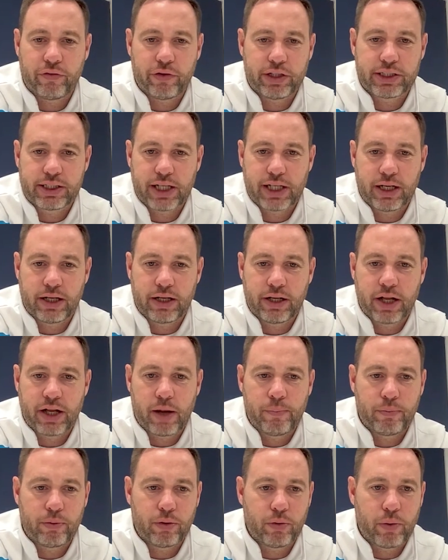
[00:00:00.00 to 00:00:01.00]
is seen in a
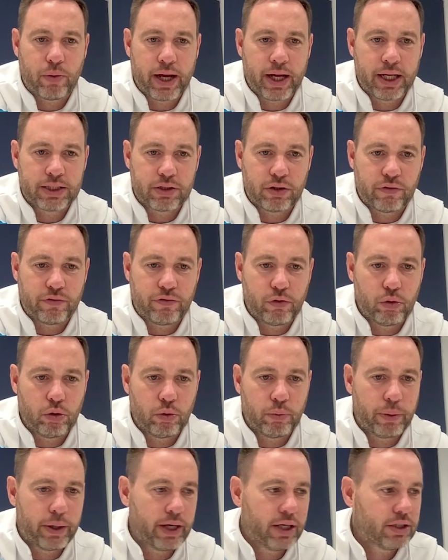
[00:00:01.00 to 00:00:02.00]
number of ways on the
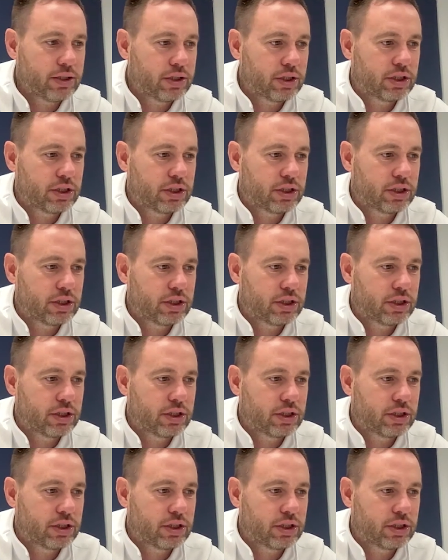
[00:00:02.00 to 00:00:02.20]
football pitch.